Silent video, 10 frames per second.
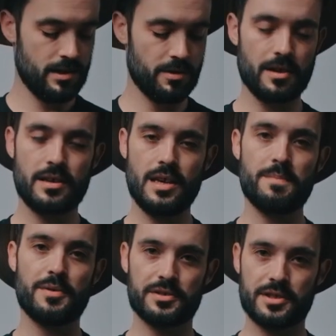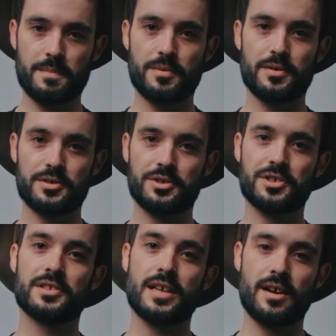You could keep your zippers
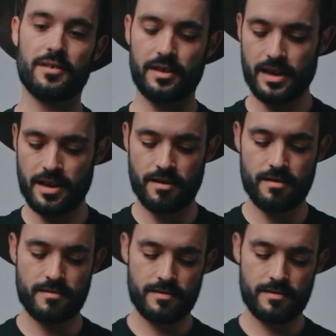just dialed in here,